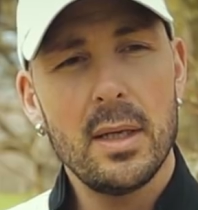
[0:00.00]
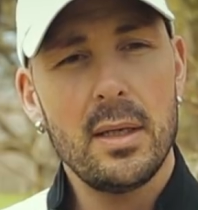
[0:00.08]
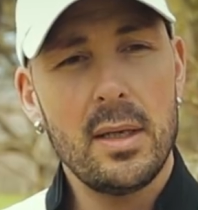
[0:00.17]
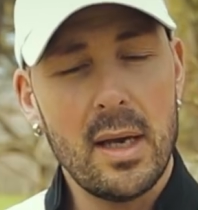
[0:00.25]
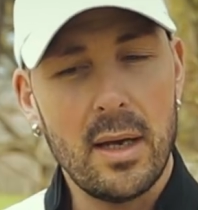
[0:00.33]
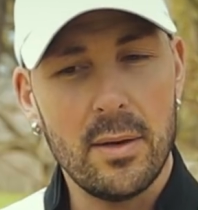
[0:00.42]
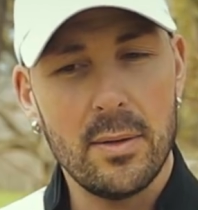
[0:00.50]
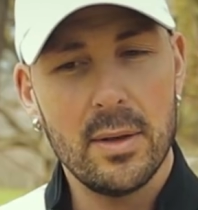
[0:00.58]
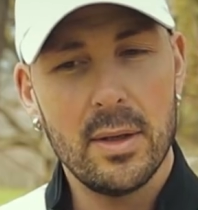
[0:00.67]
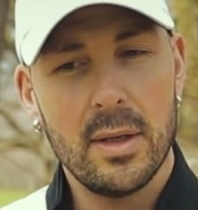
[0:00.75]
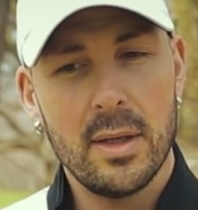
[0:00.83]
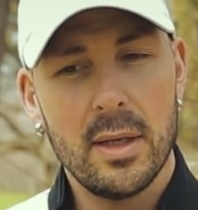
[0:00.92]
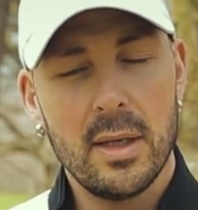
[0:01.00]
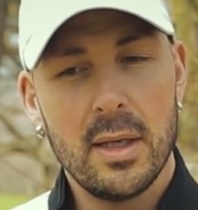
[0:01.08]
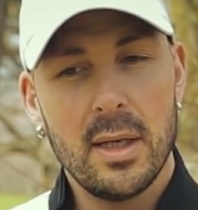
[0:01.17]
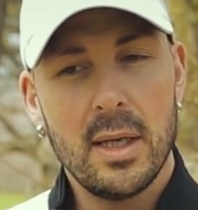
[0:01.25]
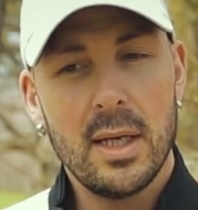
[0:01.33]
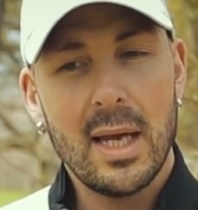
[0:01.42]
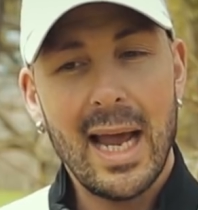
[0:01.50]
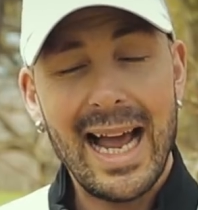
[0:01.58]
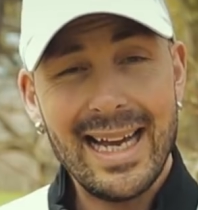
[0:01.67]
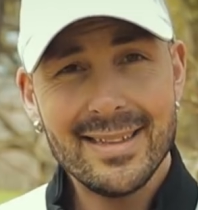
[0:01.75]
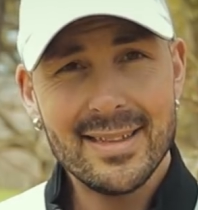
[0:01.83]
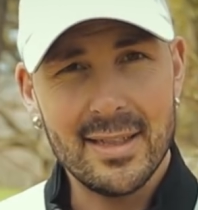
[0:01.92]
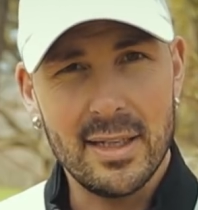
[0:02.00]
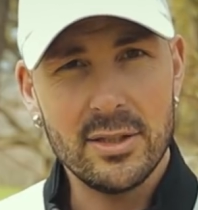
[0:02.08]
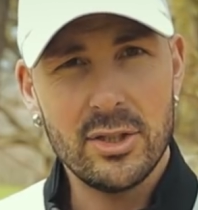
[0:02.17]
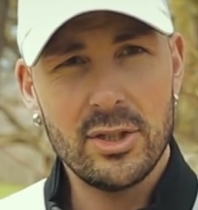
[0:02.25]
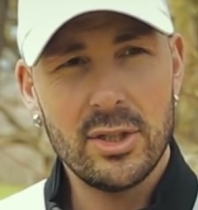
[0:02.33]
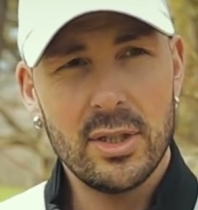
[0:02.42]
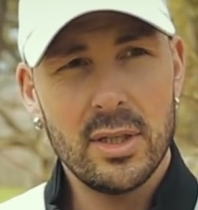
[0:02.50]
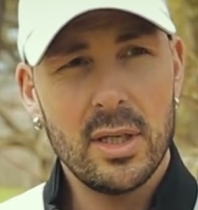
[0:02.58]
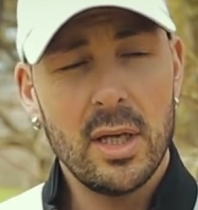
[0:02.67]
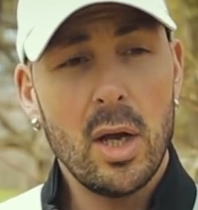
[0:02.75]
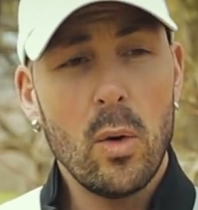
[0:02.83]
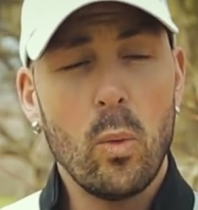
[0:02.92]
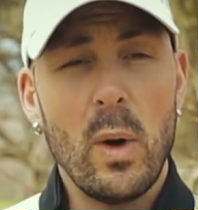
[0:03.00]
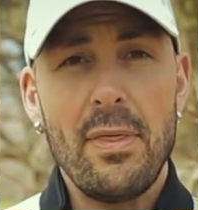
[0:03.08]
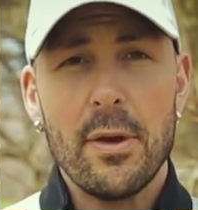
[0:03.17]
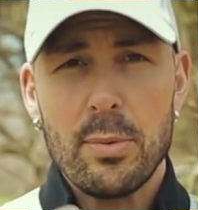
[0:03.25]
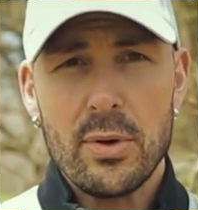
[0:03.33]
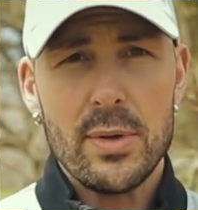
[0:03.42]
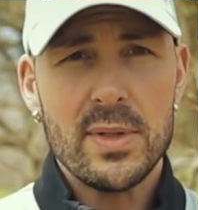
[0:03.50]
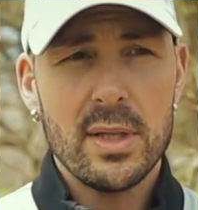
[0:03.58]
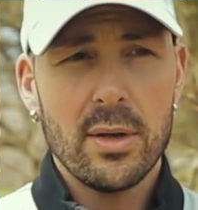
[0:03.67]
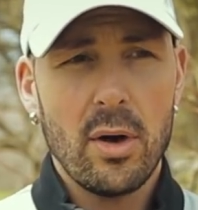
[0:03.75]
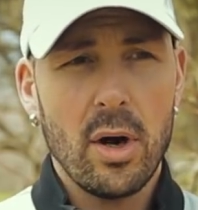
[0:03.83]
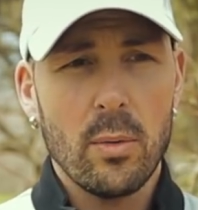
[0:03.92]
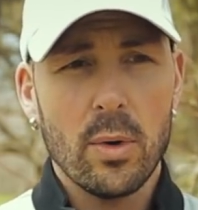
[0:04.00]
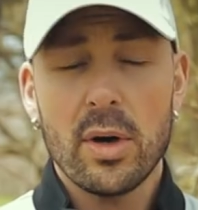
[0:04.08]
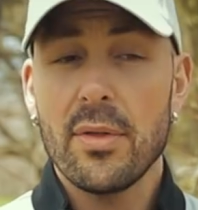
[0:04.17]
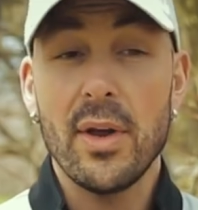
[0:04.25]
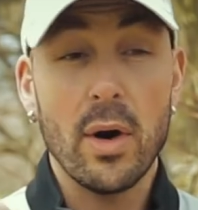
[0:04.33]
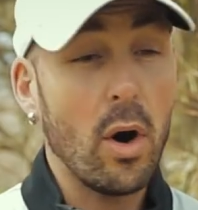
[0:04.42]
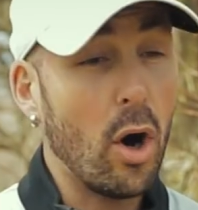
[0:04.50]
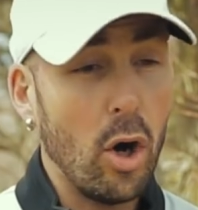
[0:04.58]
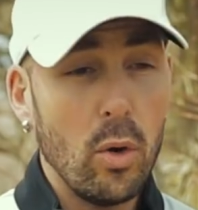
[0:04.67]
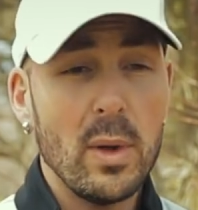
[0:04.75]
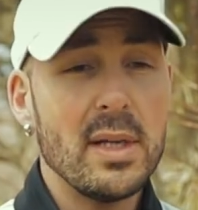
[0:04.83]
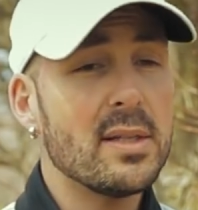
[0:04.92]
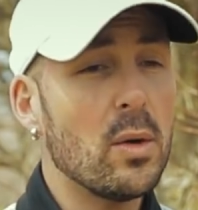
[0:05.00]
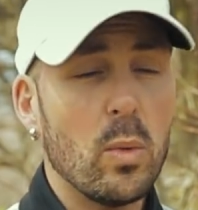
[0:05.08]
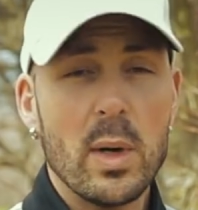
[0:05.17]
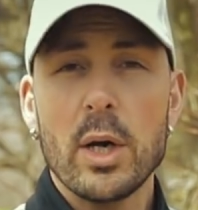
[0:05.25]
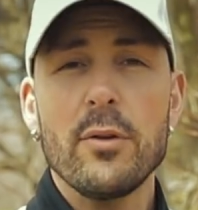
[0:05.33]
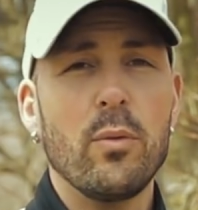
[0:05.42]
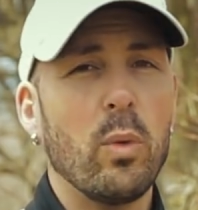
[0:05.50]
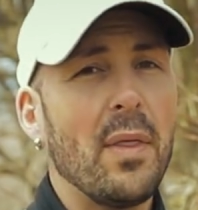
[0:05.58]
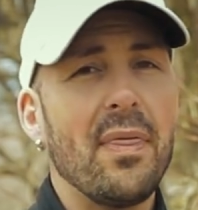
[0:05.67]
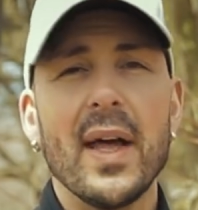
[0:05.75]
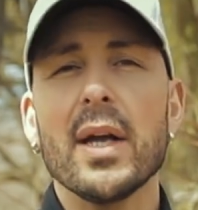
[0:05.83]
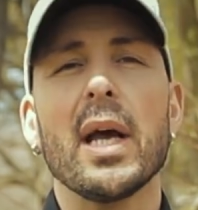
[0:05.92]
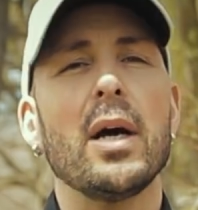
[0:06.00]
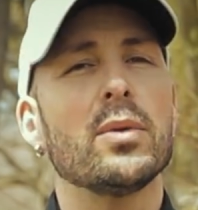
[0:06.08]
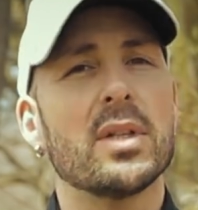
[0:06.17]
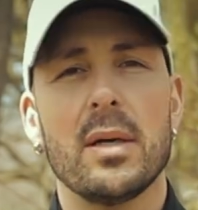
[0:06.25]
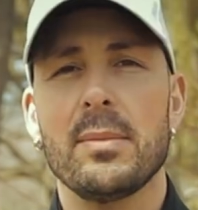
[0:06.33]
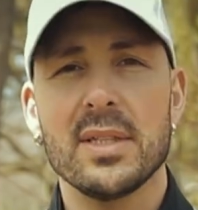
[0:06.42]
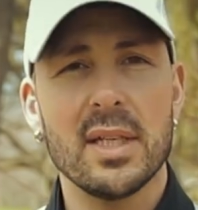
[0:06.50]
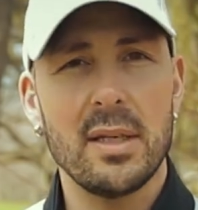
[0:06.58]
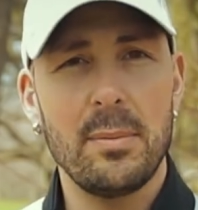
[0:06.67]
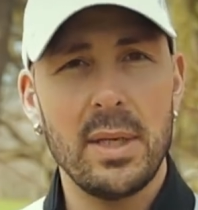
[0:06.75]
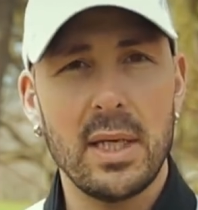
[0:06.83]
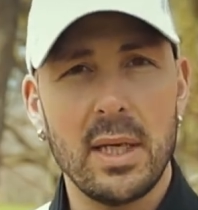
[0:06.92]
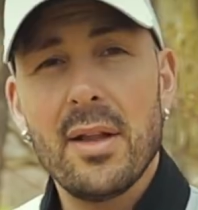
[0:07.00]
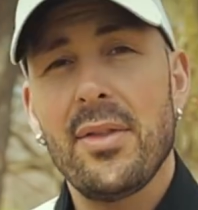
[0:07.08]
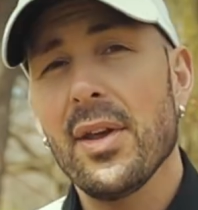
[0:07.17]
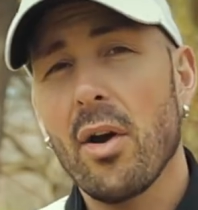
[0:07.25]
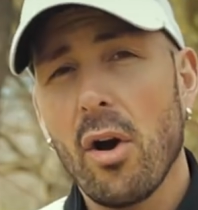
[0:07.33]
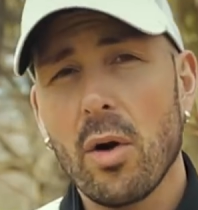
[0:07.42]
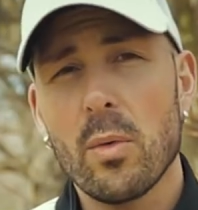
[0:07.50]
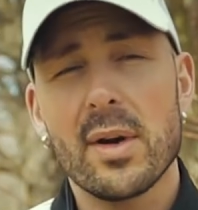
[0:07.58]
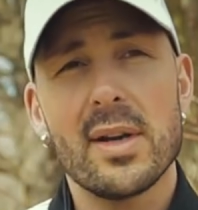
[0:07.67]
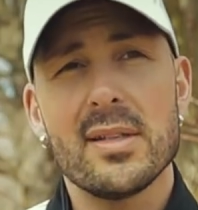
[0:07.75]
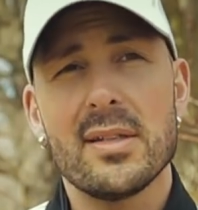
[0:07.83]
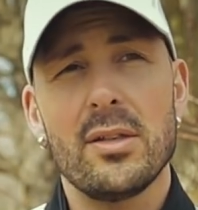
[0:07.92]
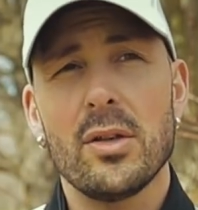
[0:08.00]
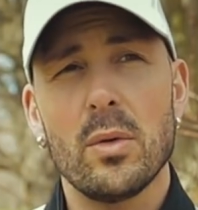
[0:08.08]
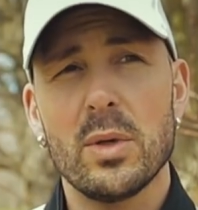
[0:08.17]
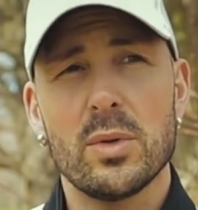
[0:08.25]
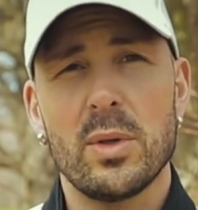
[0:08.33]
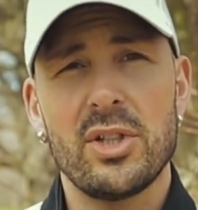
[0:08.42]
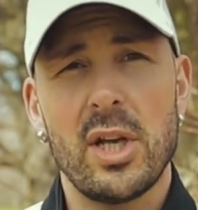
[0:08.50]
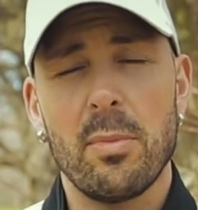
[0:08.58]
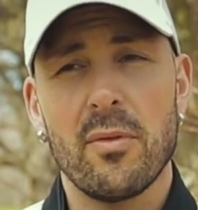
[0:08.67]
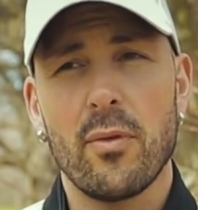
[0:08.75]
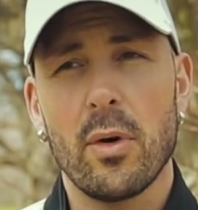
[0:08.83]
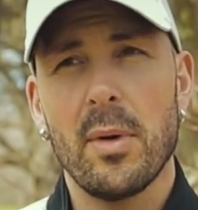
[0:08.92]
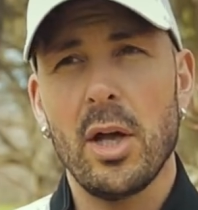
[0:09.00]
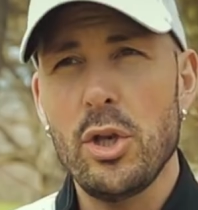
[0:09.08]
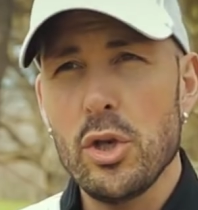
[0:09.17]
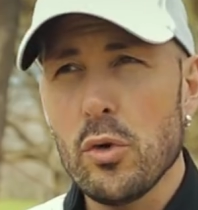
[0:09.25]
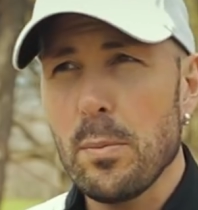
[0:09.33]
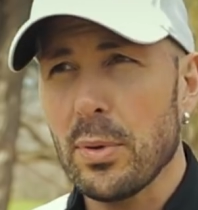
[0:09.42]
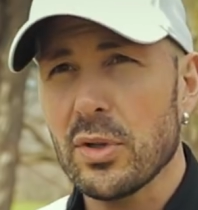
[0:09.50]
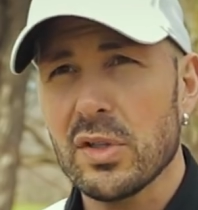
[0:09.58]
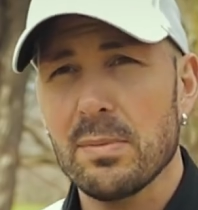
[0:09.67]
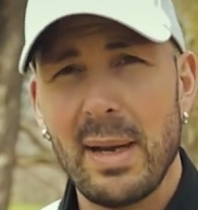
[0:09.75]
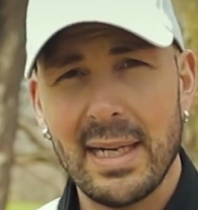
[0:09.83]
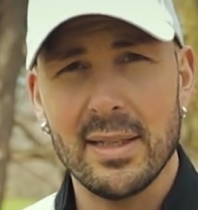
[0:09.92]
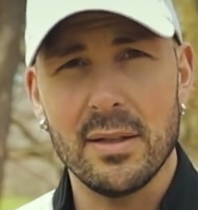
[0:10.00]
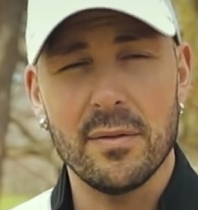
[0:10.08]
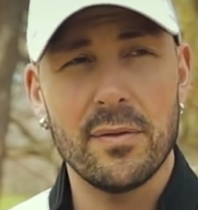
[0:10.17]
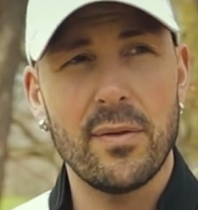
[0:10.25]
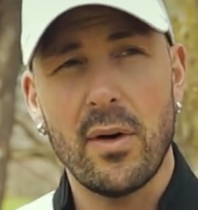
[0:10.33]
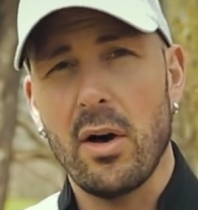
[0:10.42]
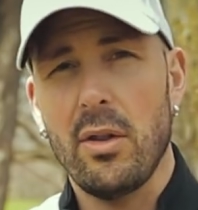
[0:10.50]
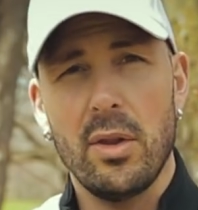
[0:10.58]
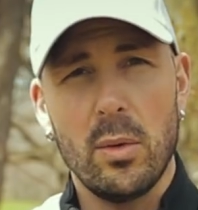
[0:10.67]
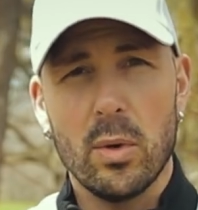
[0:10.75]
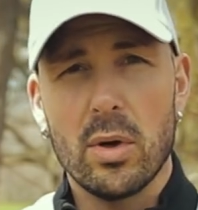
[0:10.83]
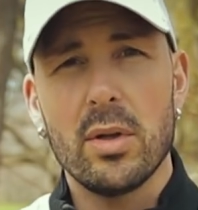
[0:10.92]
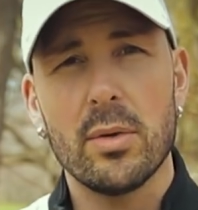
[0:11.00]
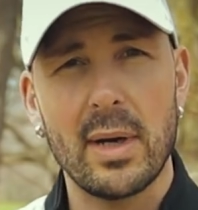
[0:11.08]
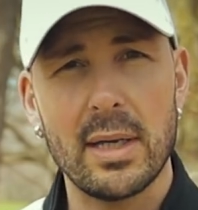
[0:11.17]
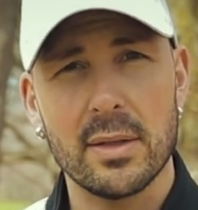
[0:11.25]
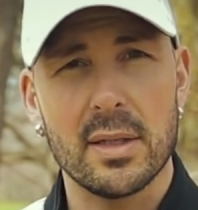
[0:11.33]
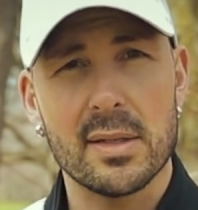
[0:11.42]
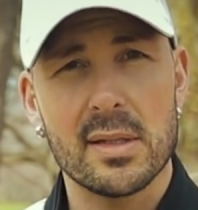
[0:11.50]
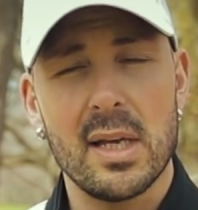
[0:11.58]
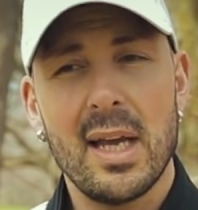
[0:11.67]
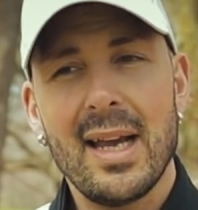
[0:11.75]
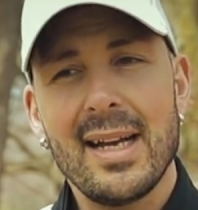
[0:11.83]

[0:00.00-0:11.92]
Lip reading: Now, as such, when they're producing their artwork, they're always aware of what that outcome is going to be. Their artwork is in no which way, shape, or form a new perspective on the world around us.